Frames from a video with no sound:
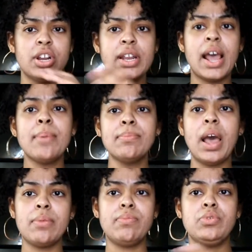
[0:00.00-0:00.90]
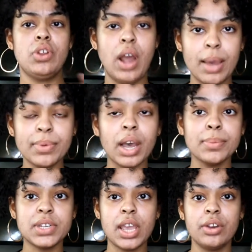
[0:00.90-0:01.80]
and I'm a
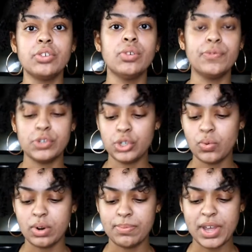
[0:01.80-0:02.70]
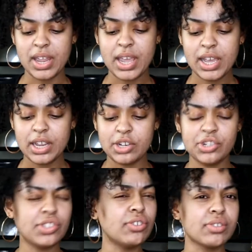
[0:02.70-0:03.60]
tan girl for sure, but it
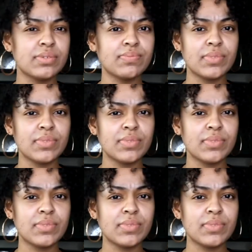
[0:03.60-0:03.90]
just looked,